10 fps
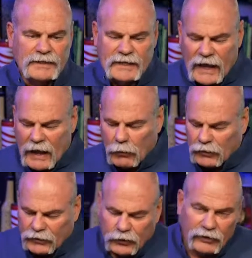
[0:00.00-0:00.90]
See, I'm
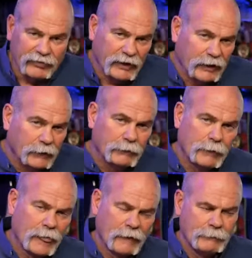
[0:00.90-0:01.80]
wanting to do a video
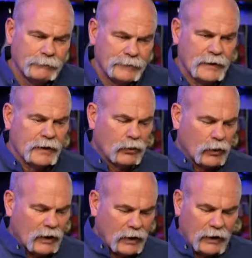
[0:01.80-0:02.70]

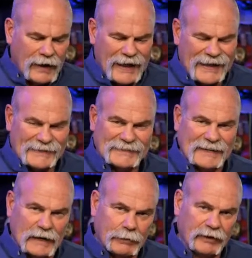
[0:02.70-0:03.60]
where I
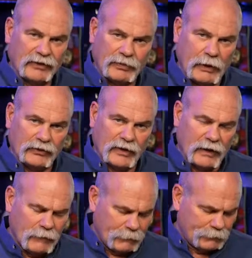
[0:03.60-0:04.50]
set up a
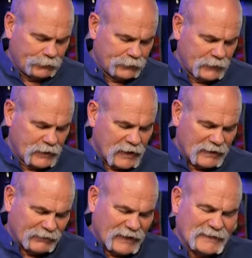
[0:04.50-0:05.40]
disposal.
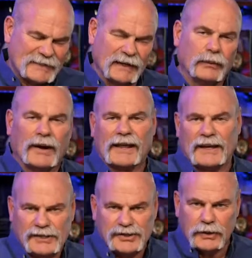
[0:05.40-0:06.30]
And I've got to seal it where I
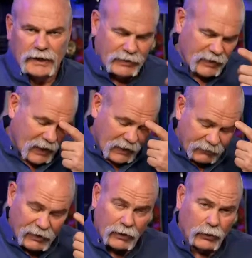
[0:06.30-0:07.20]
can't shoot anything
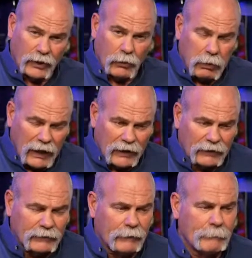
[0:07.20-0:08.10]
out of it. I don't want to go
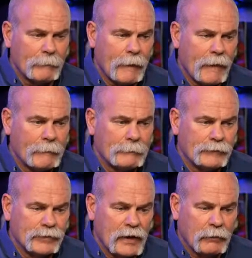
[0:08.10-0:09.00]
blind.
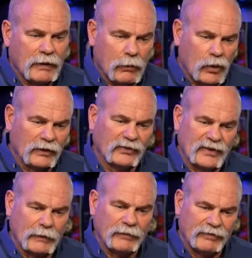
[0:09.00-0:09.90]
But I'm wanting to
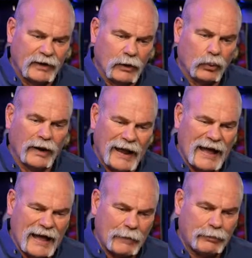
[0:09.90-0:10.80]
set up a video where
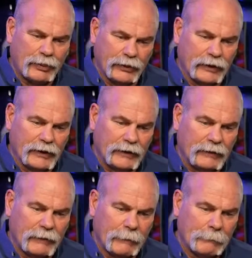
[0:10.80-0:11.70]
I put